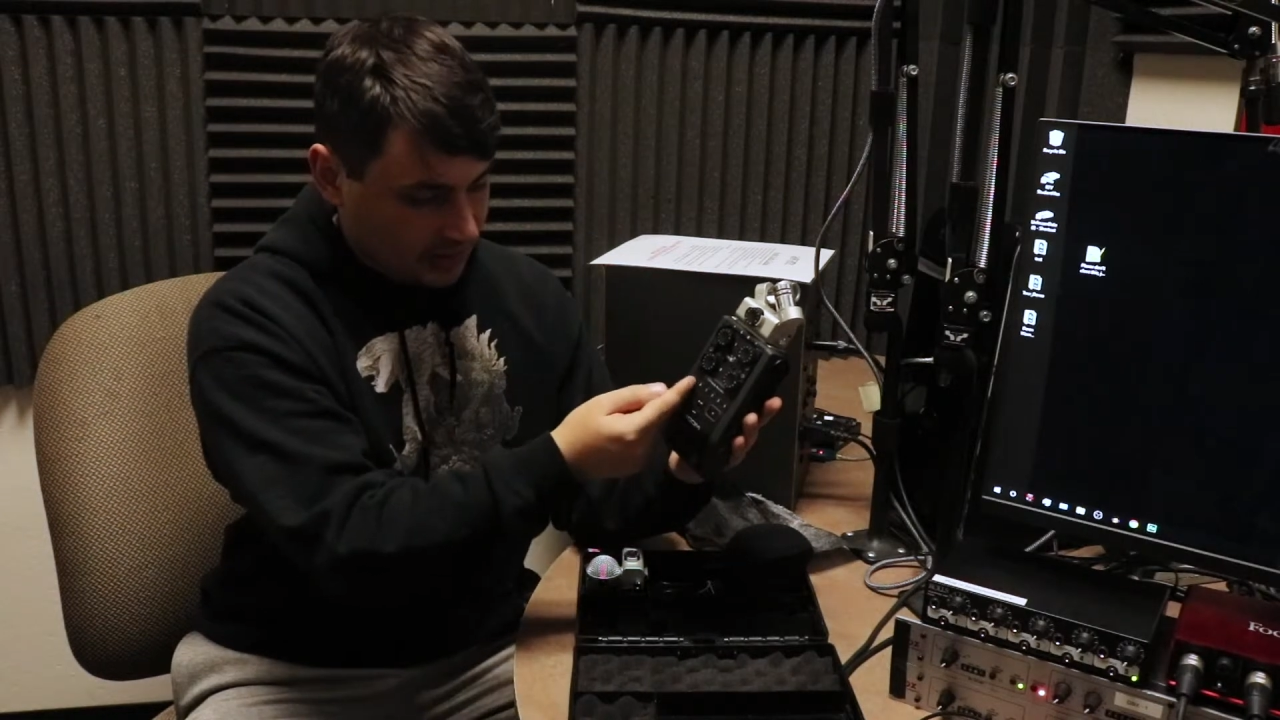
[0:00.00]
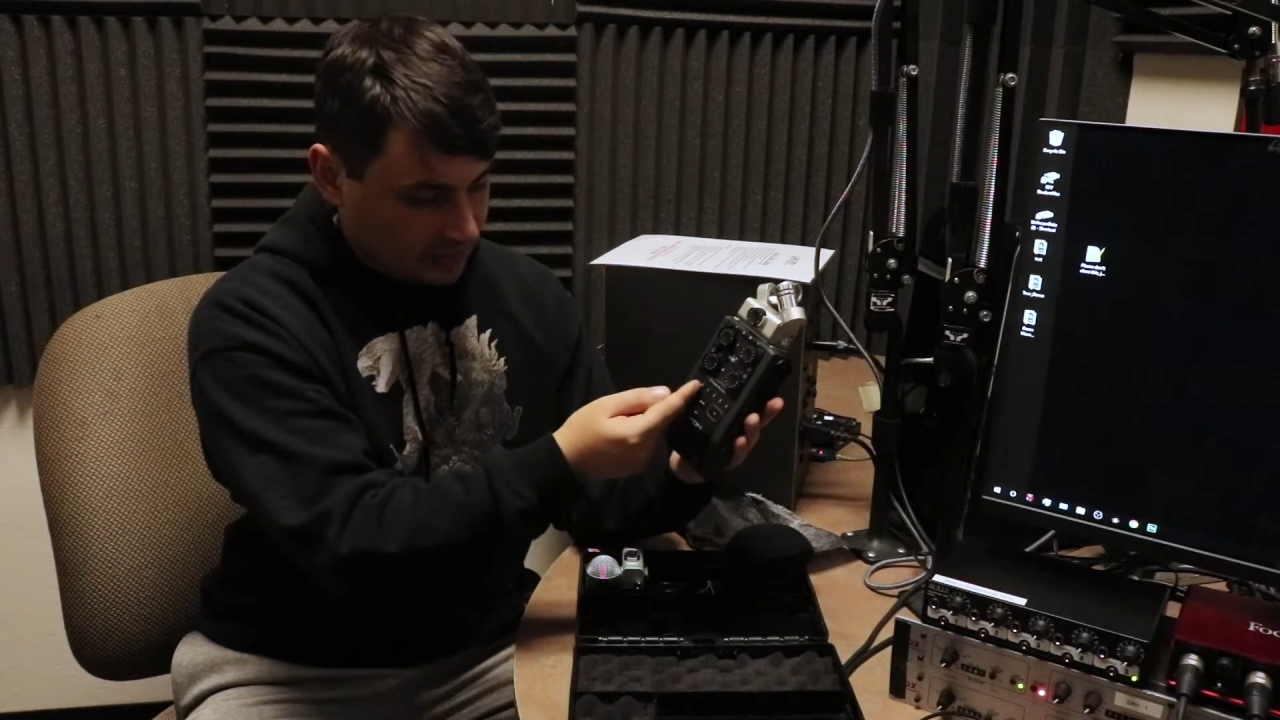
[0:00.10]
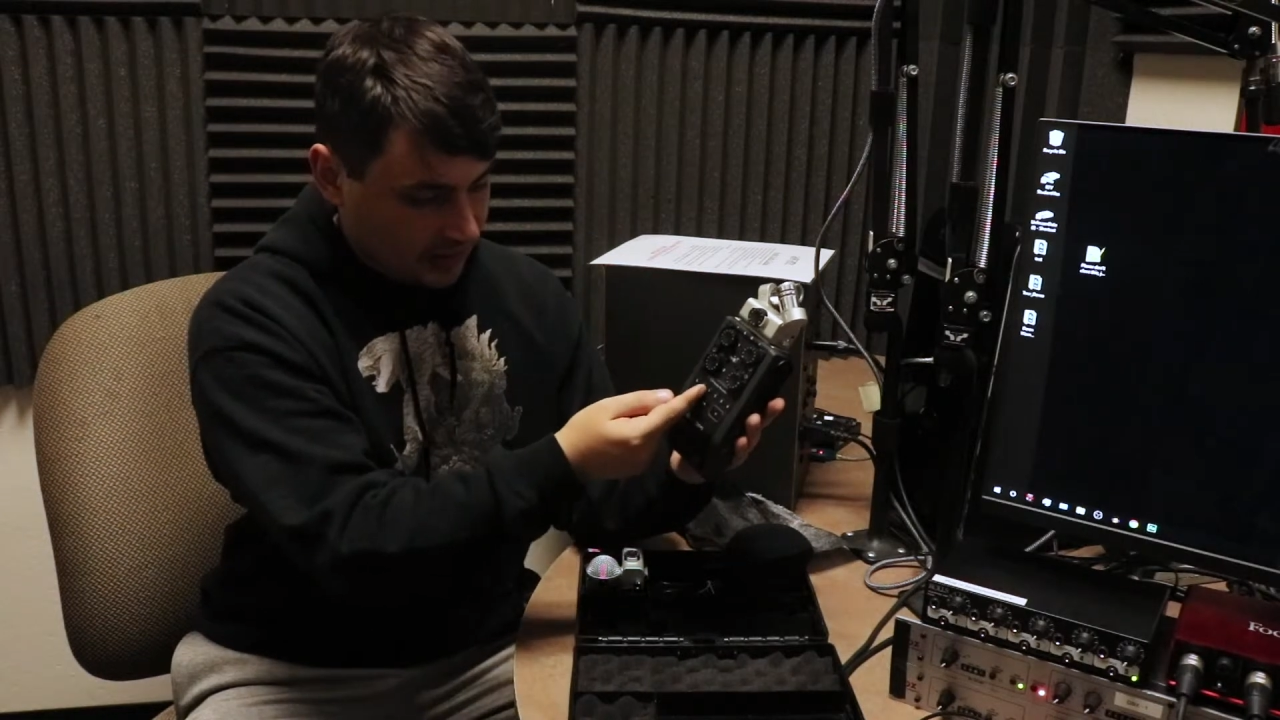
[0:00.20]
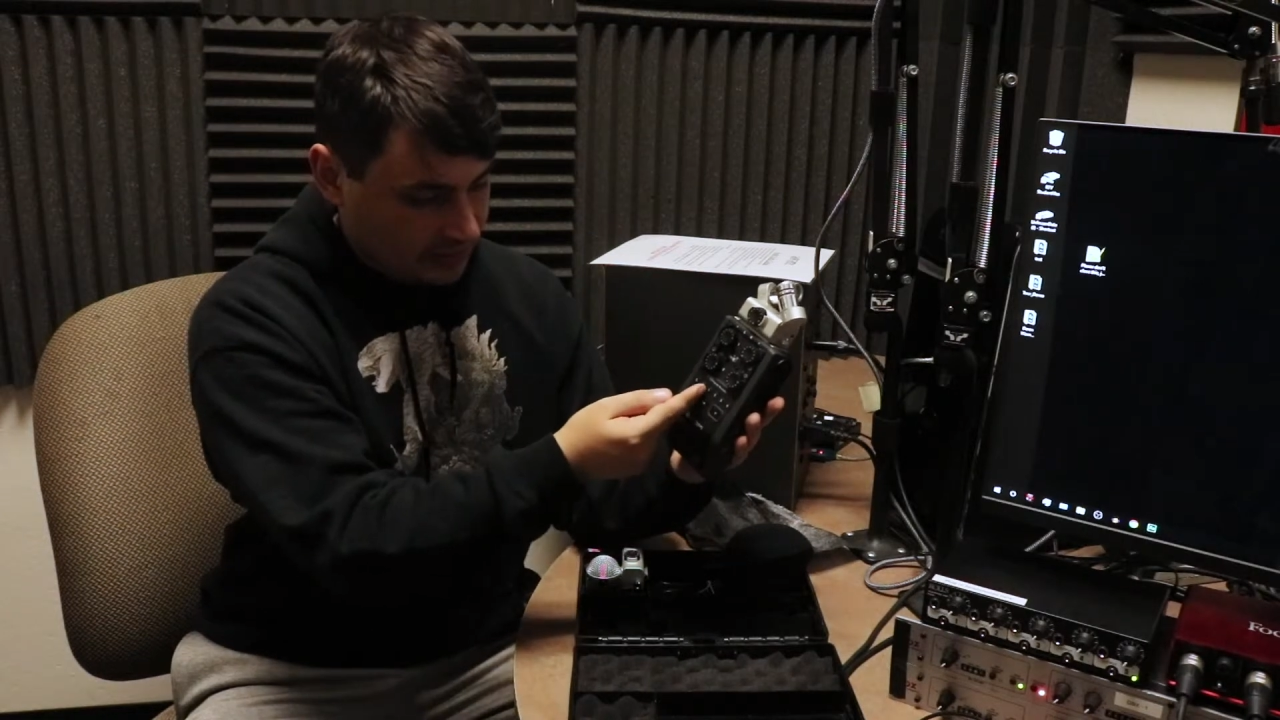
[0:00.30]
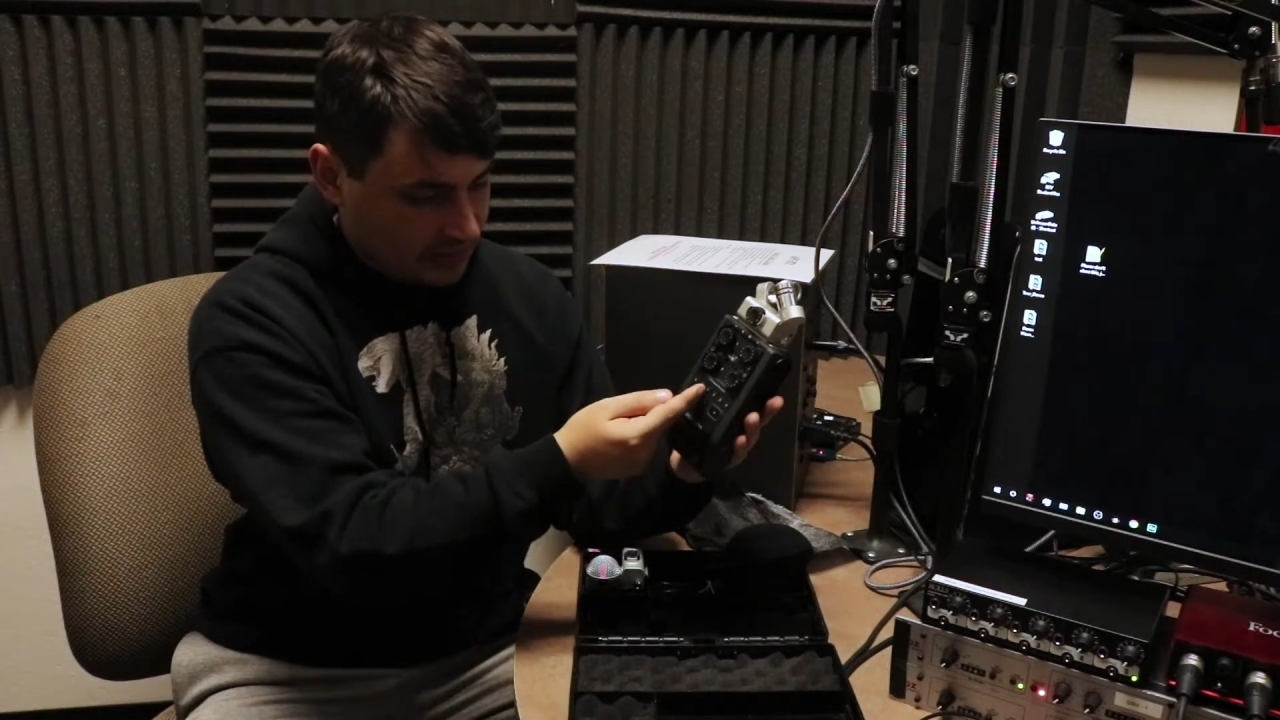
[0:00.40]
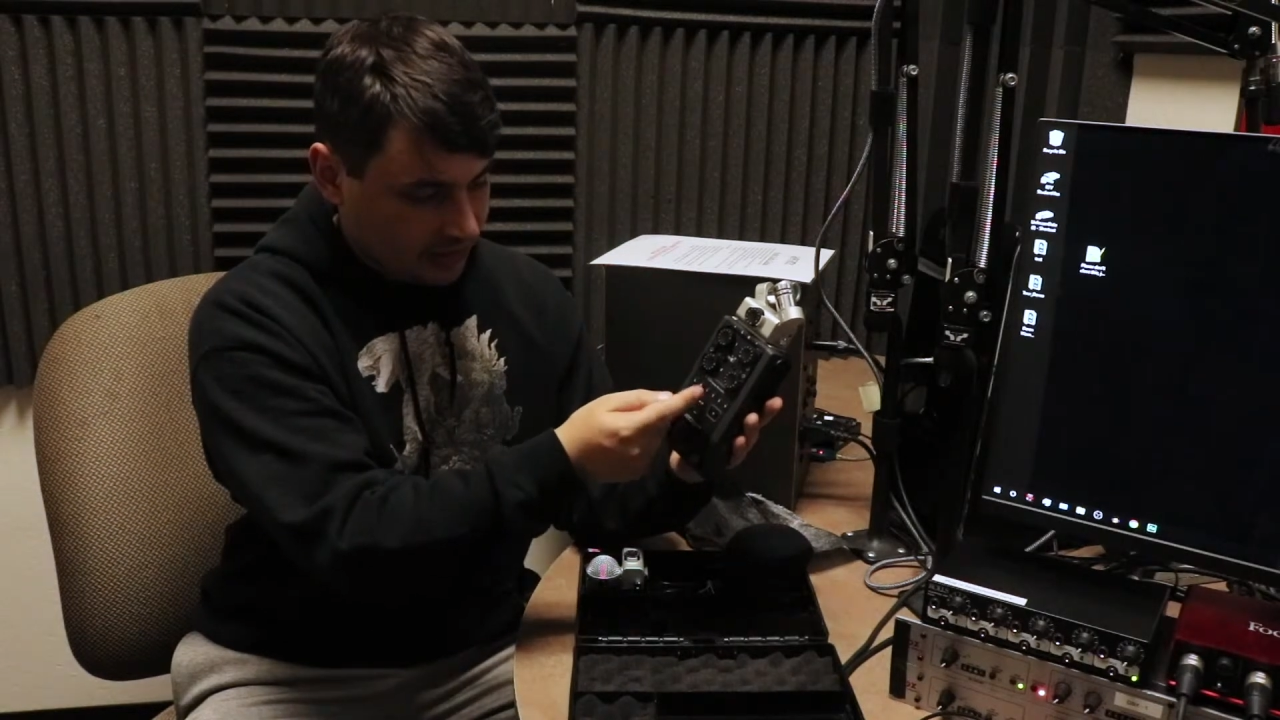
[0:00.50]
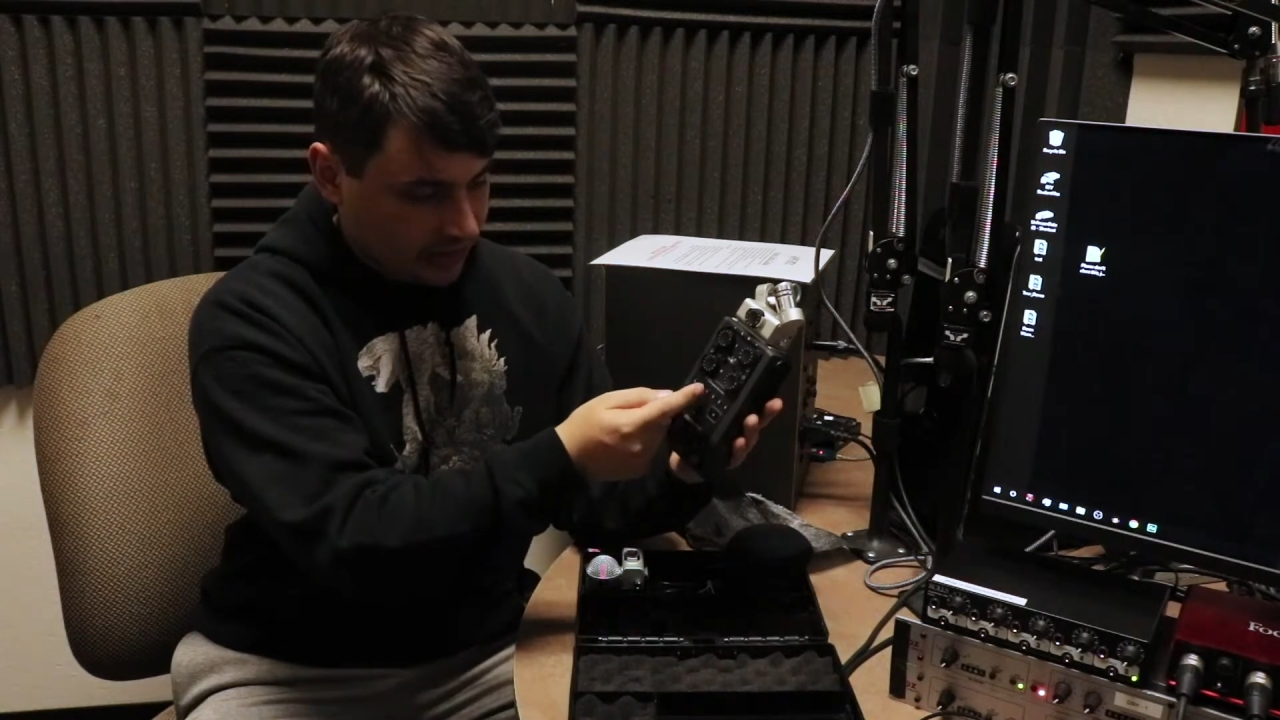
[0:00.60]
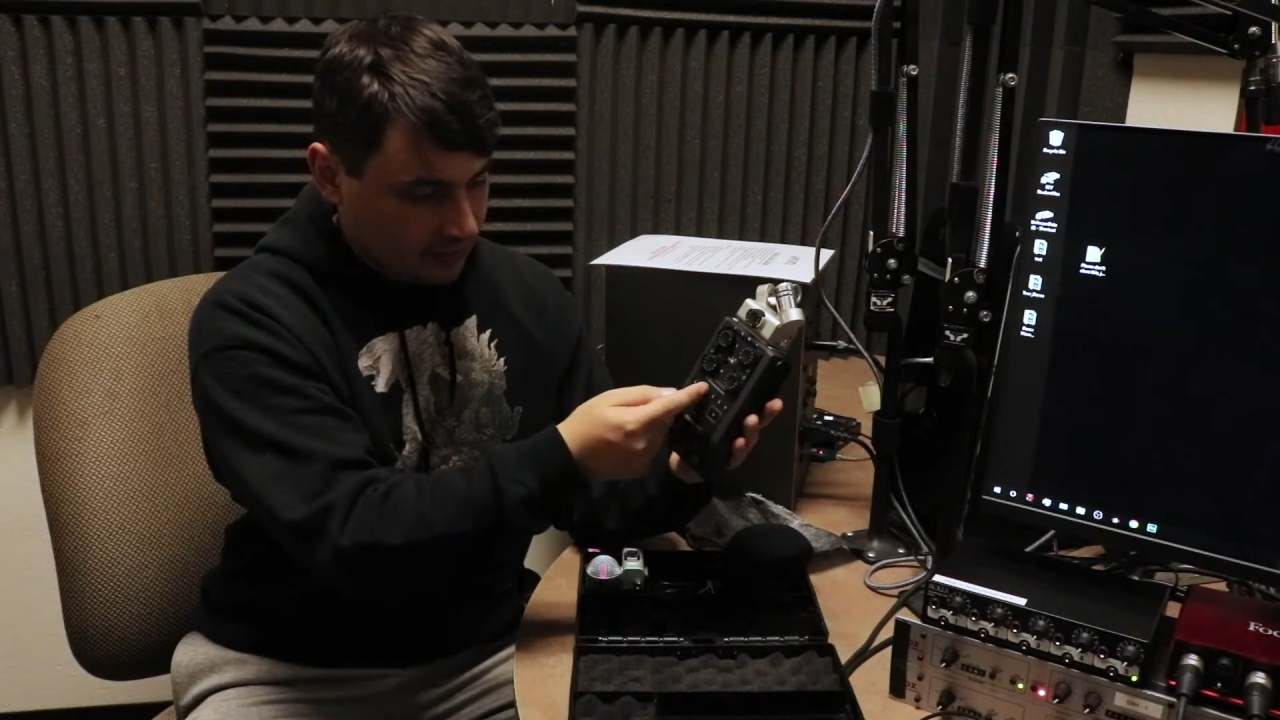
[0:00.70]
left and right,